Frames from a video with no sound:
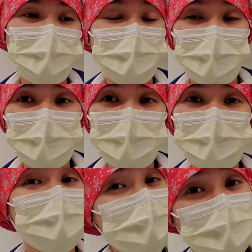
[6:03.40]
and work,
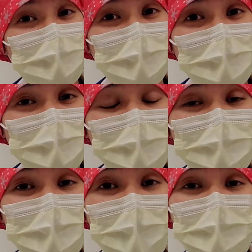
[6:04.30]
this is for you.
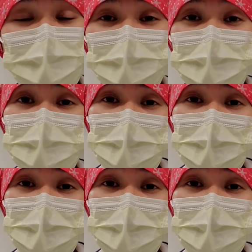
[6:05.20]
But for me,